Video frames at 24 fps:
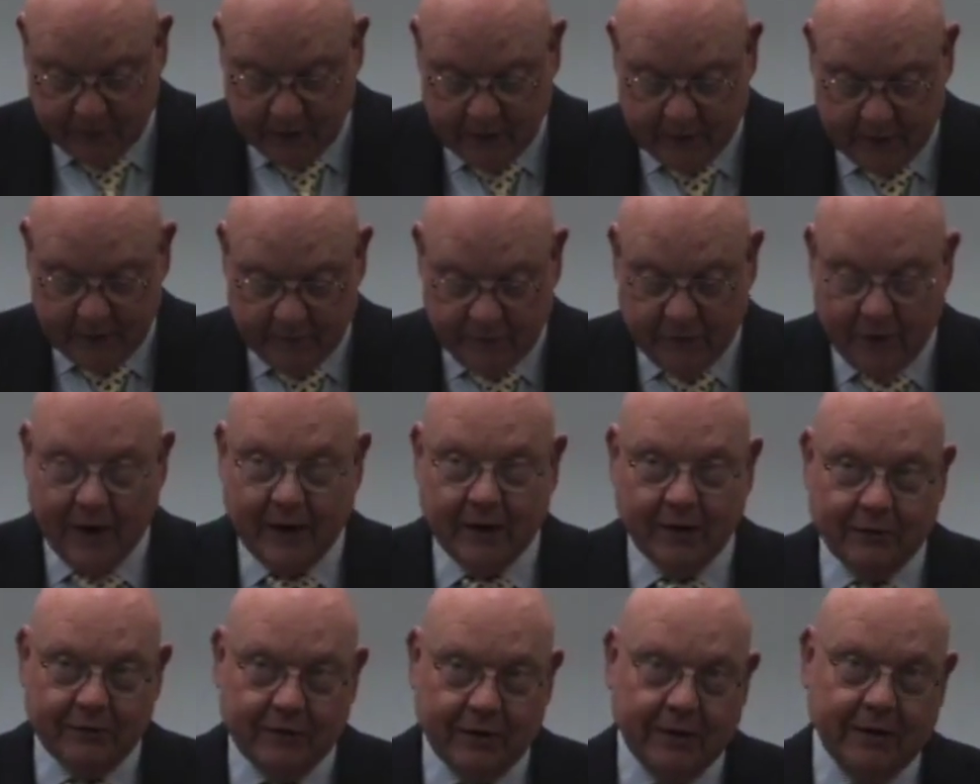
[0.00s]
The
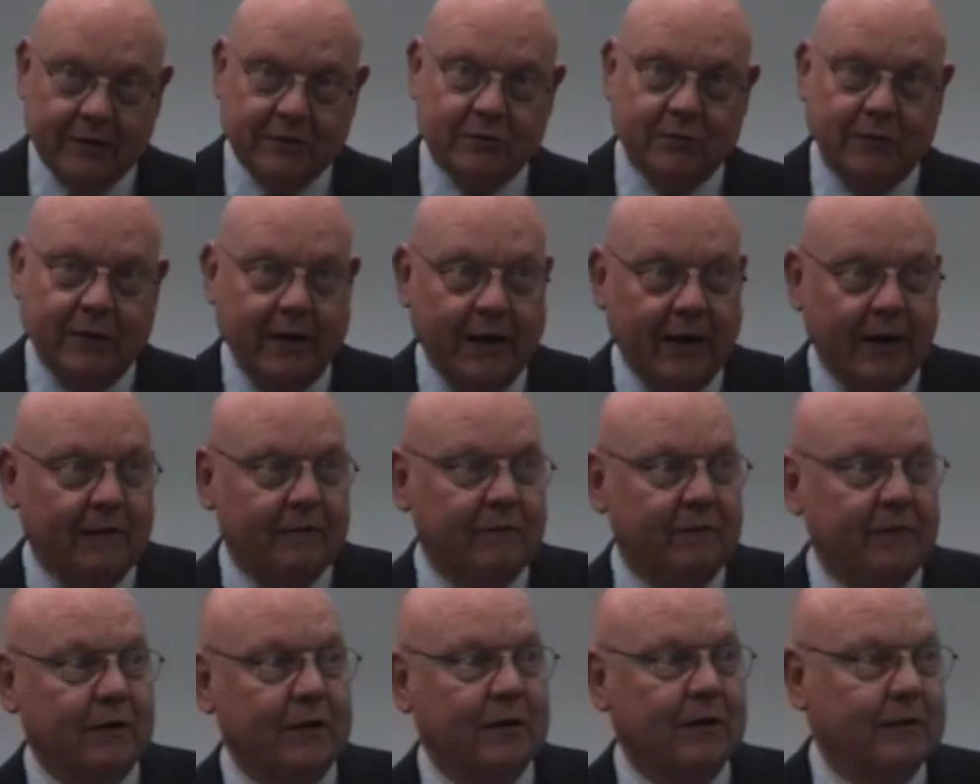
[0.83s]
final thing is we
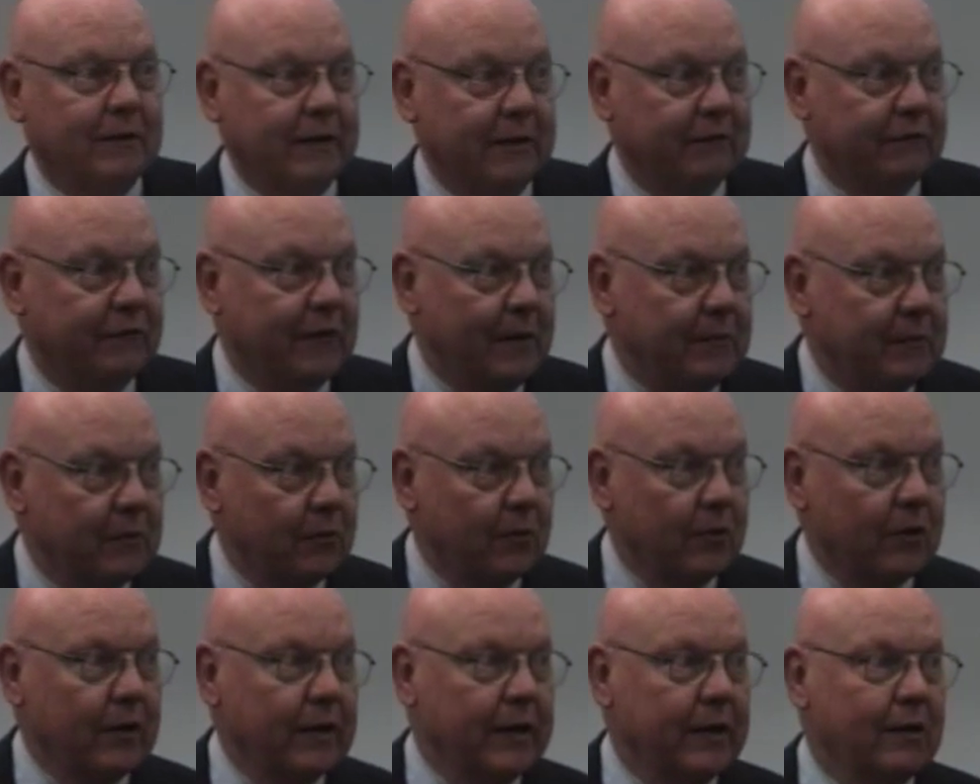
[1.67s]
have in
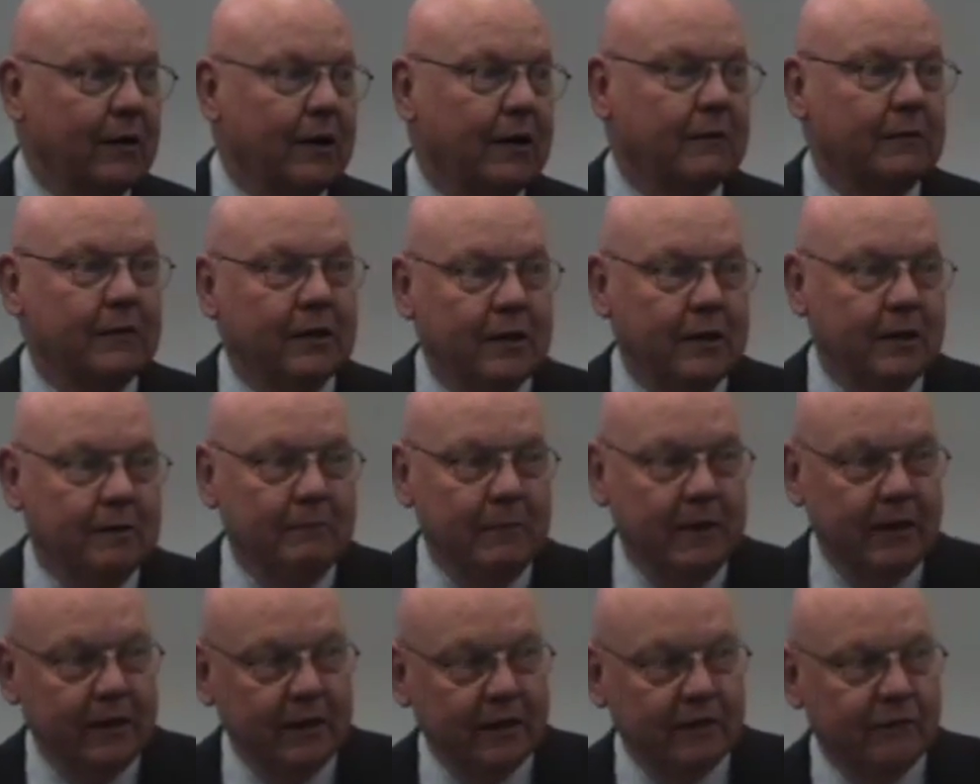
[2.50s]
February, at our
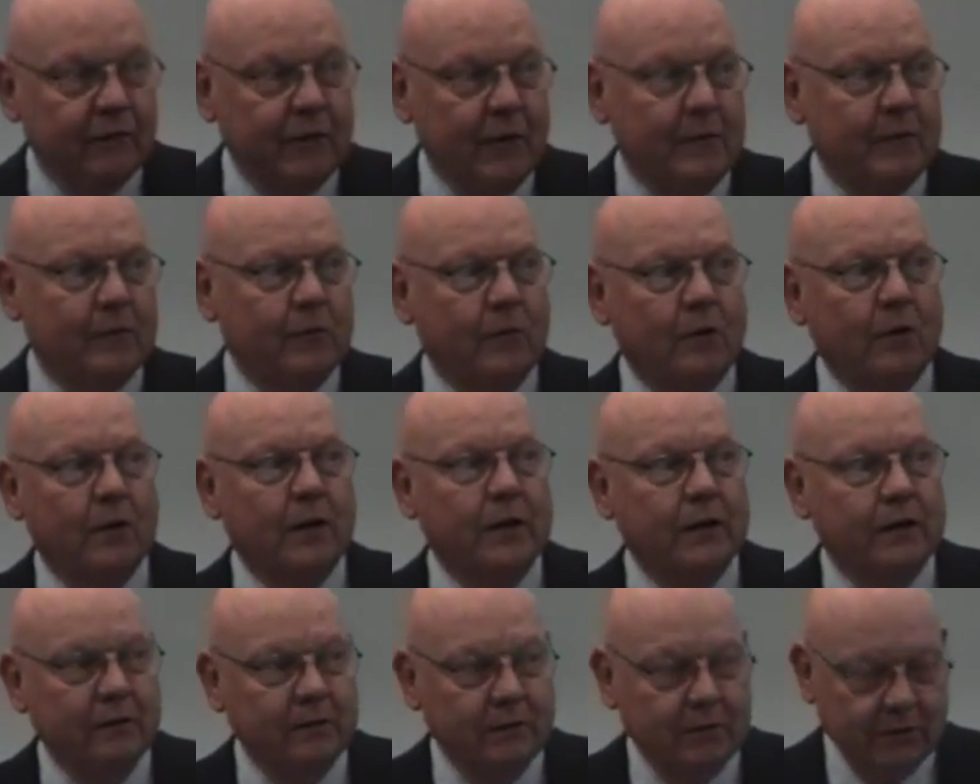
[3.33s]
meeting in
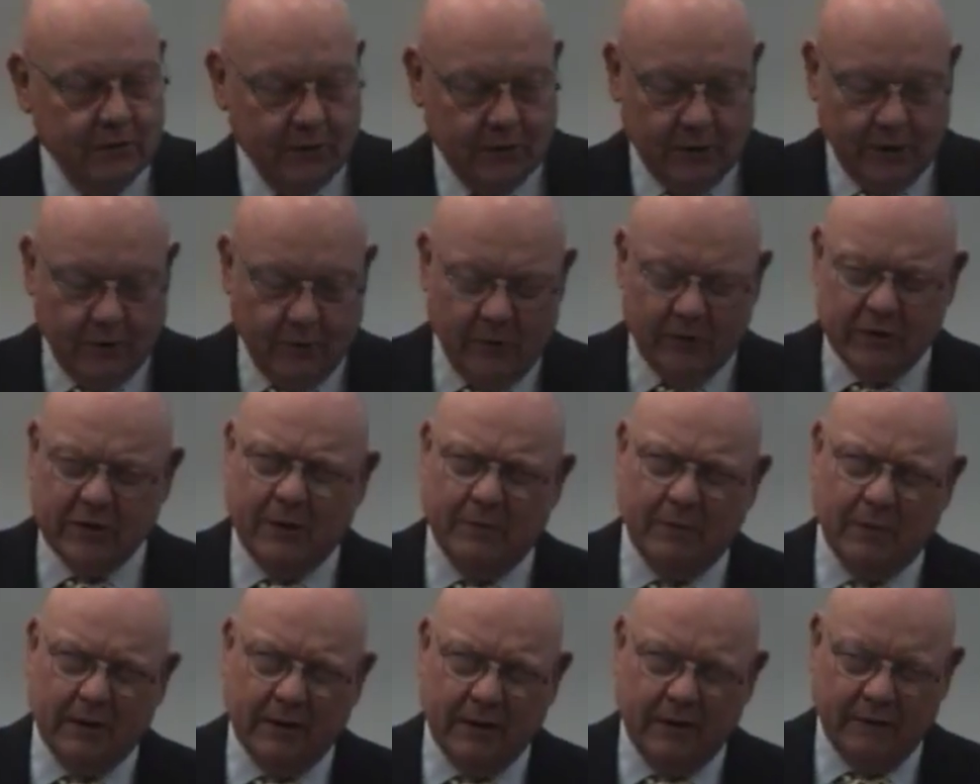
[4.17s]
February, which
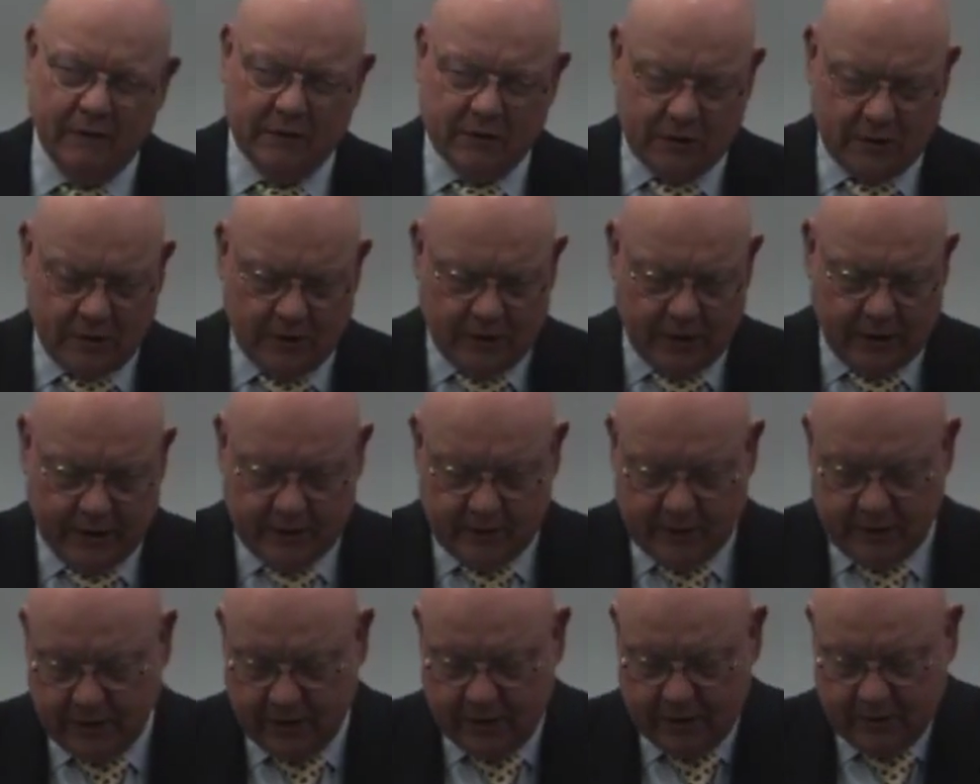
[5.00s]
I believe is the
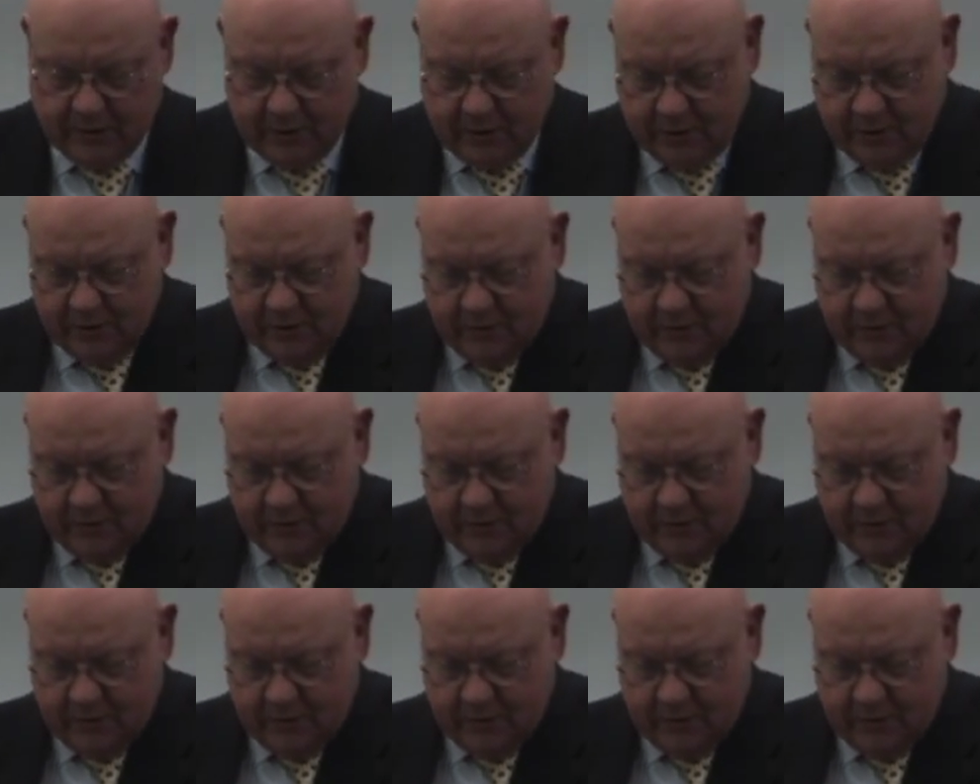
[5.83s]
19th,